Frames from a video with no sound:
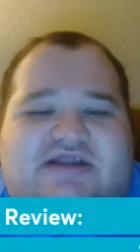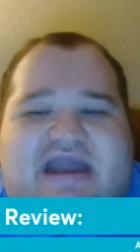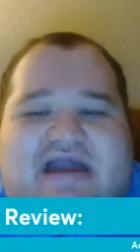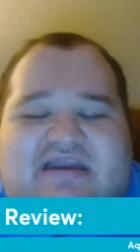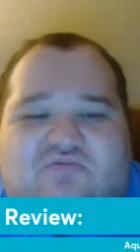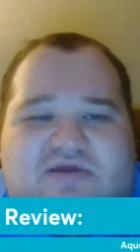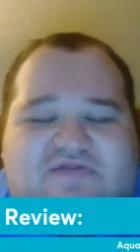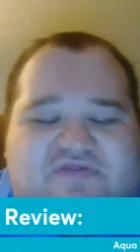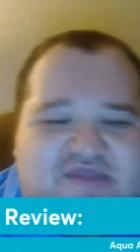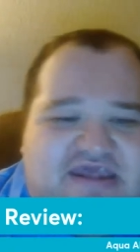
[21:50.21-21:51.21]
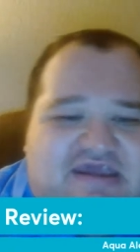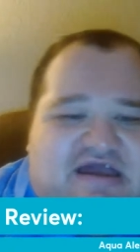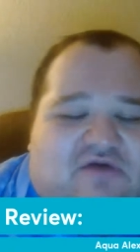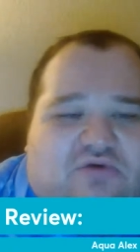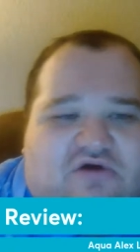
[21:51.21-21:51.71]
I added with the
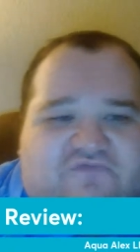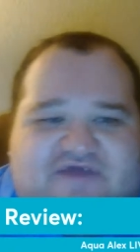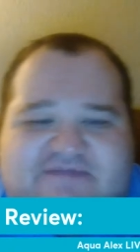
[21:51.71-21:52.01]
wolffish